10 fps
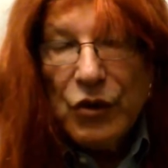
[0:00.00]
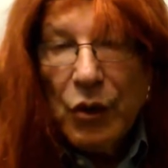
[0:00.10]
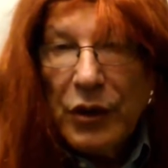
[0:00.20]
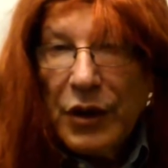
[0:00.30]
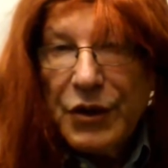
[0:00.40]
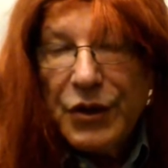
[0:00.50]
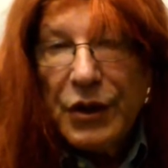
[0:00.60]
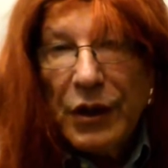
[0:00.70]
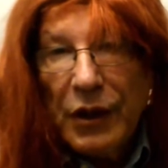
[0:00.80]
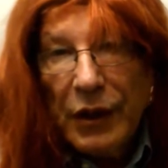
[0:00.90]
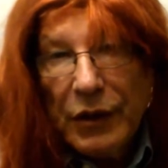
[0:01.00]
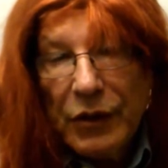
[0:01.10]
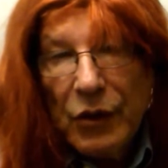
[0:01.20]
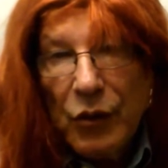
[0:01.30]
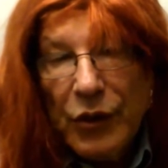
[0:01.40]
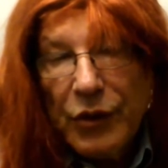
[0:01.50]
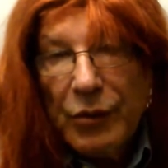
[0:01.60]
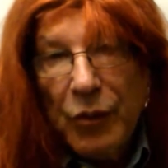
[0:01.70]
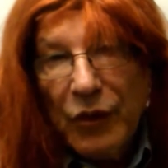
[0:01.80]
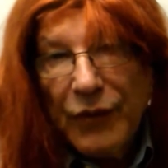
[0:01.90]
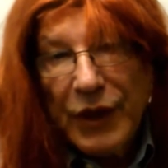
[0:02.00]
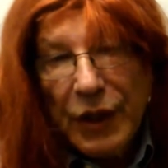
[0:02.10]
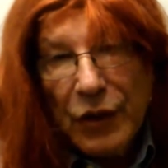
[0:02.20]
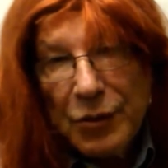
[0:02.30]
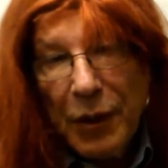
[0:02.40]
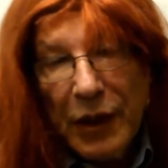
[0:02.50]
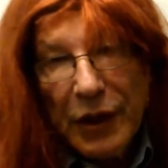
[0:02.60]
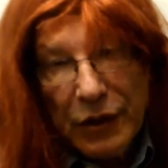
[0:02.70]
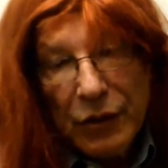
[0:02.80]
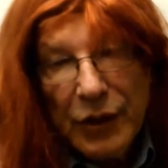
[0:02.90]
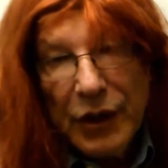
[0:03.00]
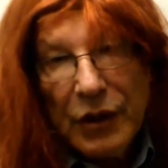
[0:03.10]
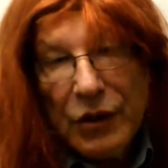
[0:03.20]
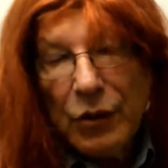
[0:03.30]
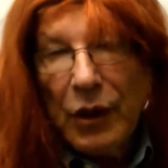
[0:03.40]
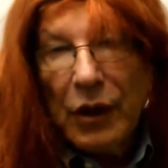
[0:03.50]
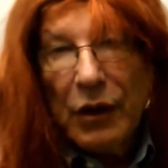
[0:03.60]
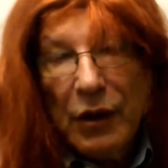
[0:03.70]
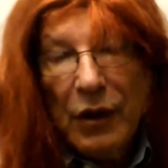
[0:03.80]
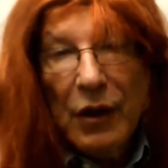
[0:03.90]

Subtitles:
join us and with more videos by tuning into our